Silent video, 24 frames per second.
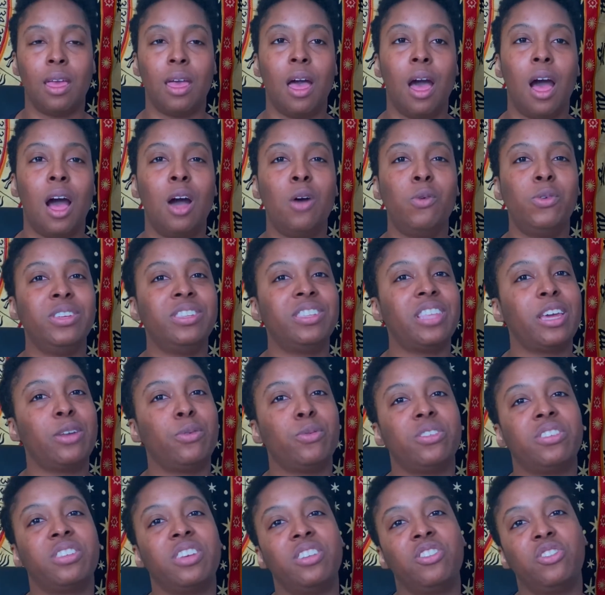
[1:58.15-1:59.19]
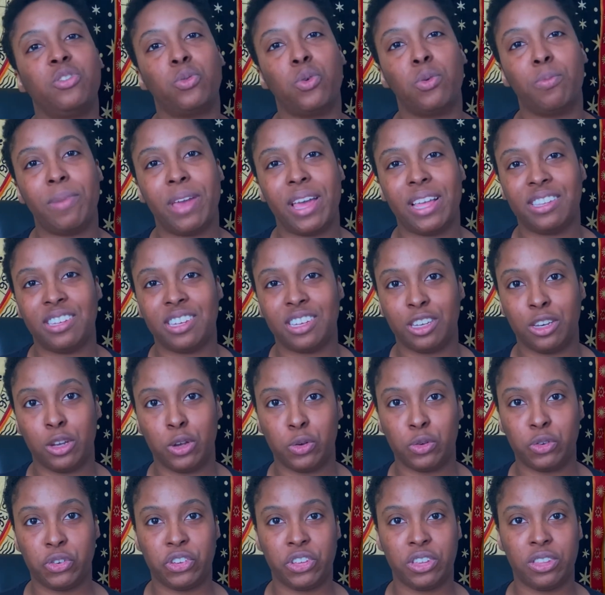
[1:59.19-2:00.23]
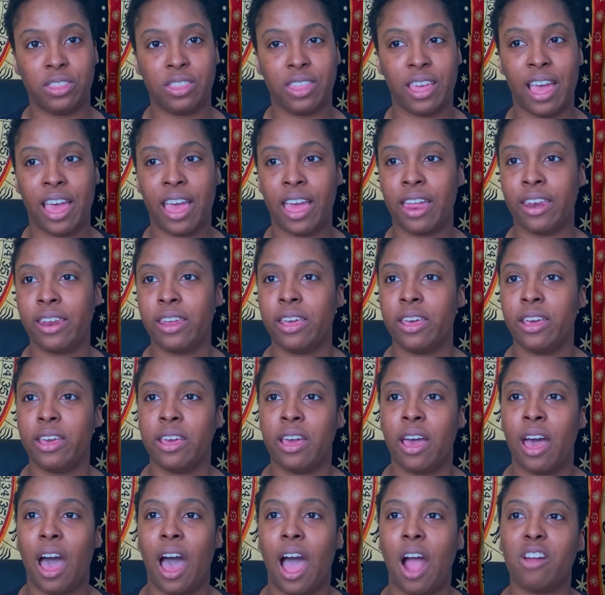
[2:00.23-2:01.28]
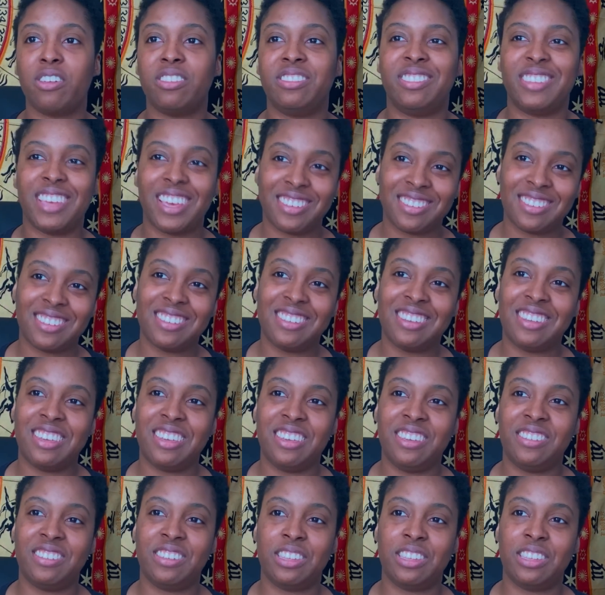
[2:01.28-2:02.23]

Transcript: I always thought it was such a romantic notion that our destinies and the